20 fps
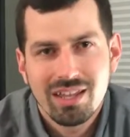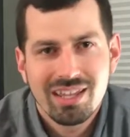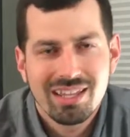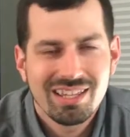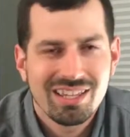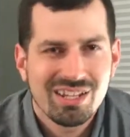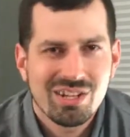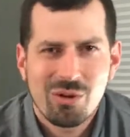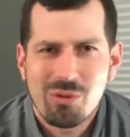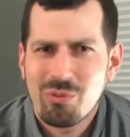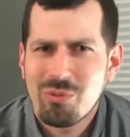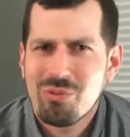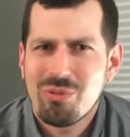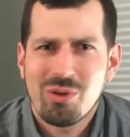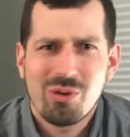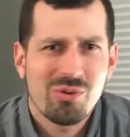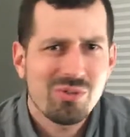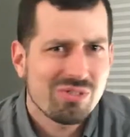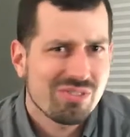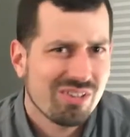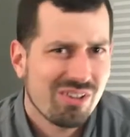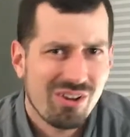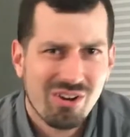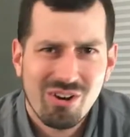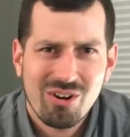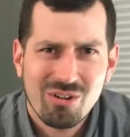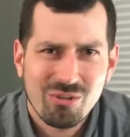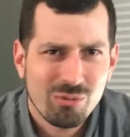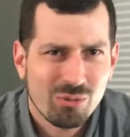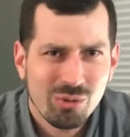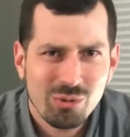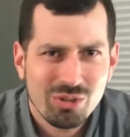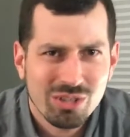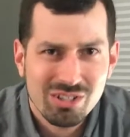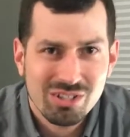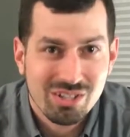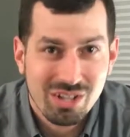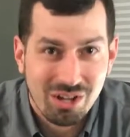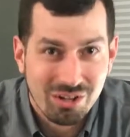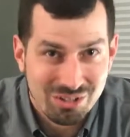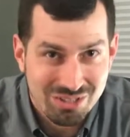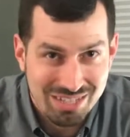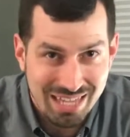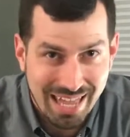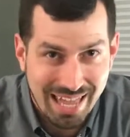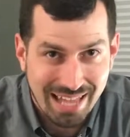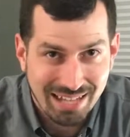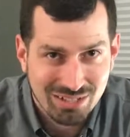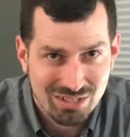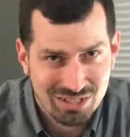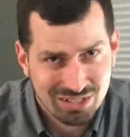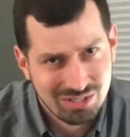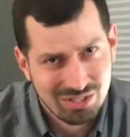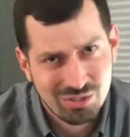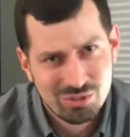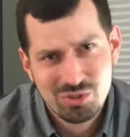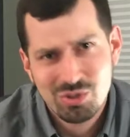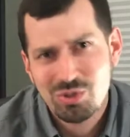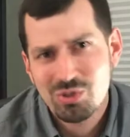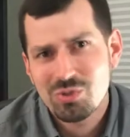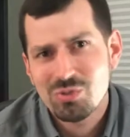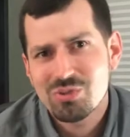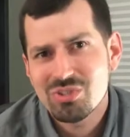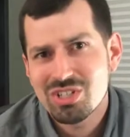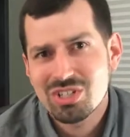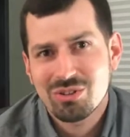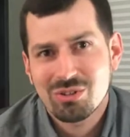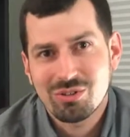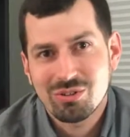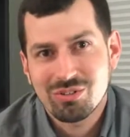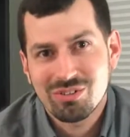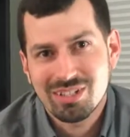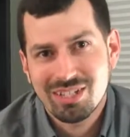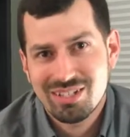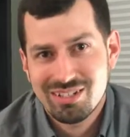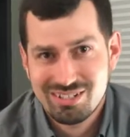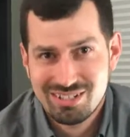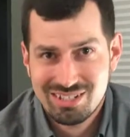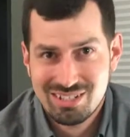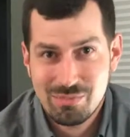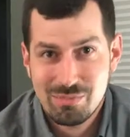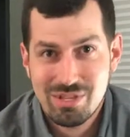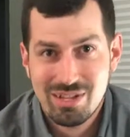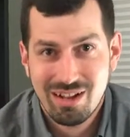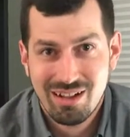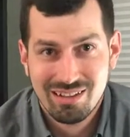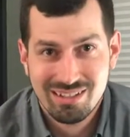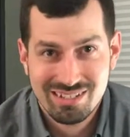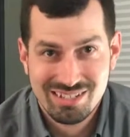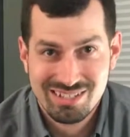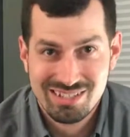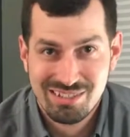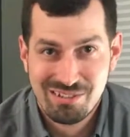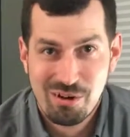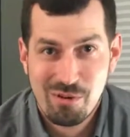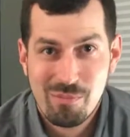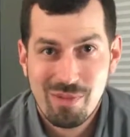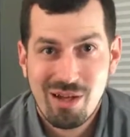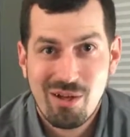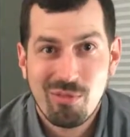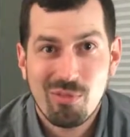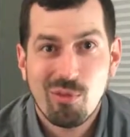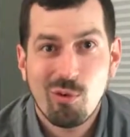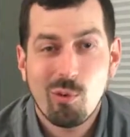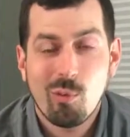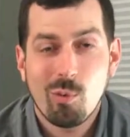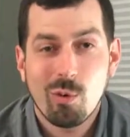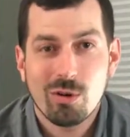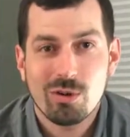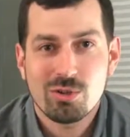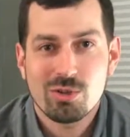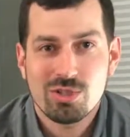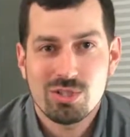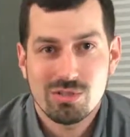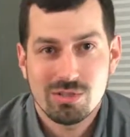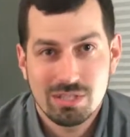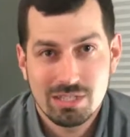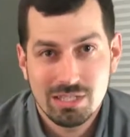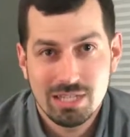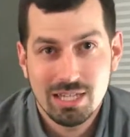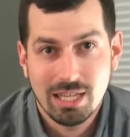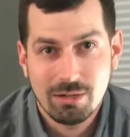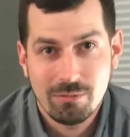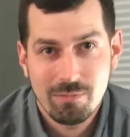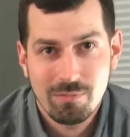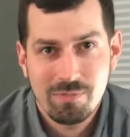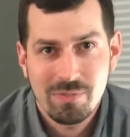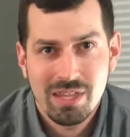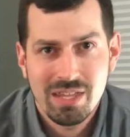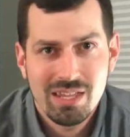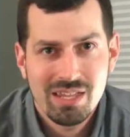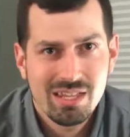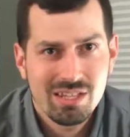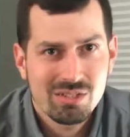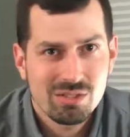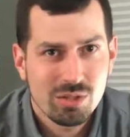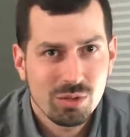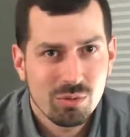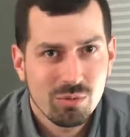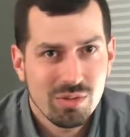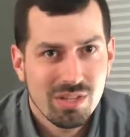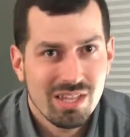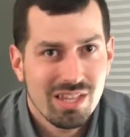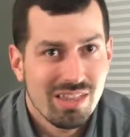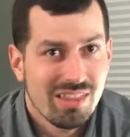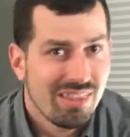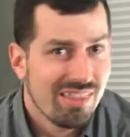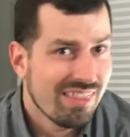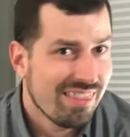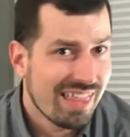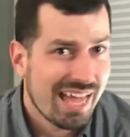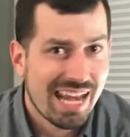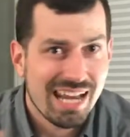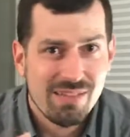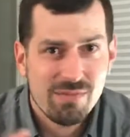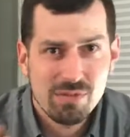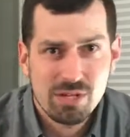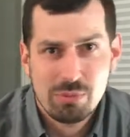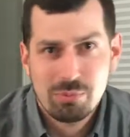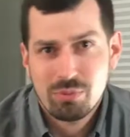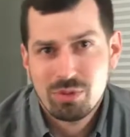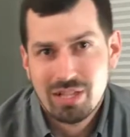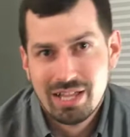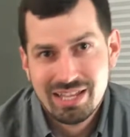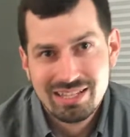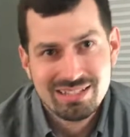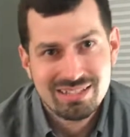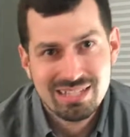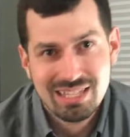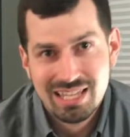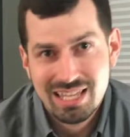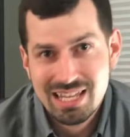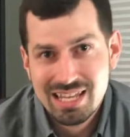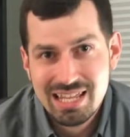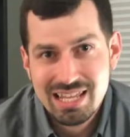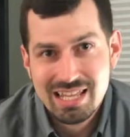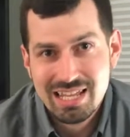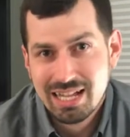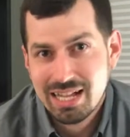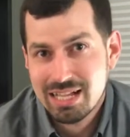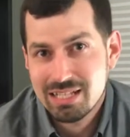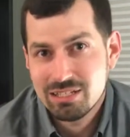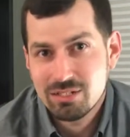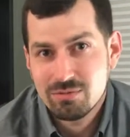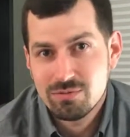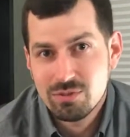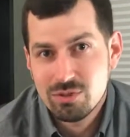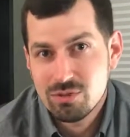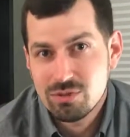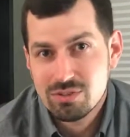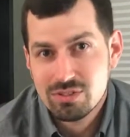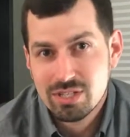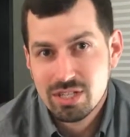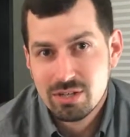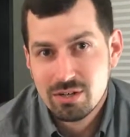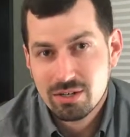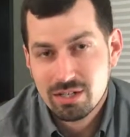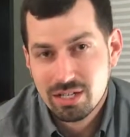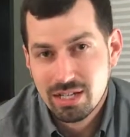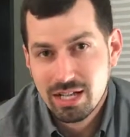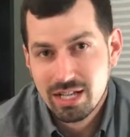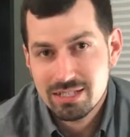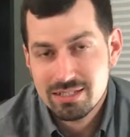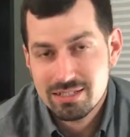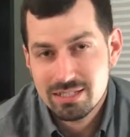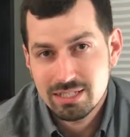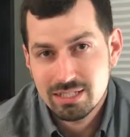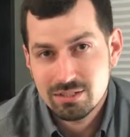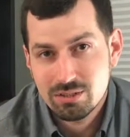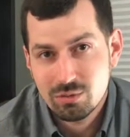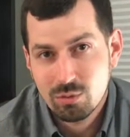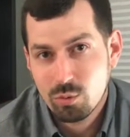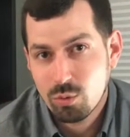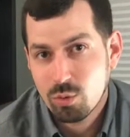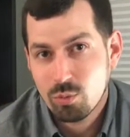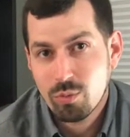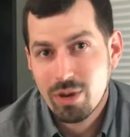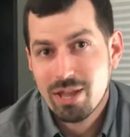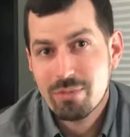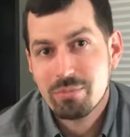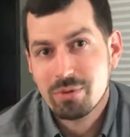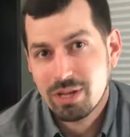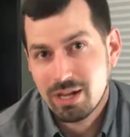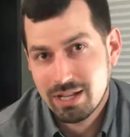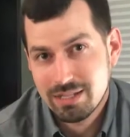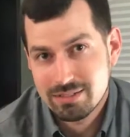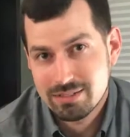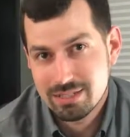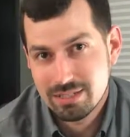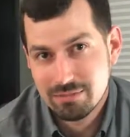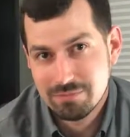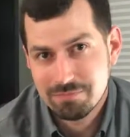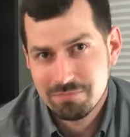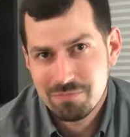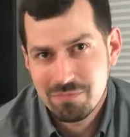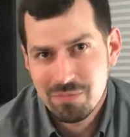Those aren't real good calls to action. They're too general. And to be honest, they're about the worst you can get. So that even applies to any kind of newsletter content or web content.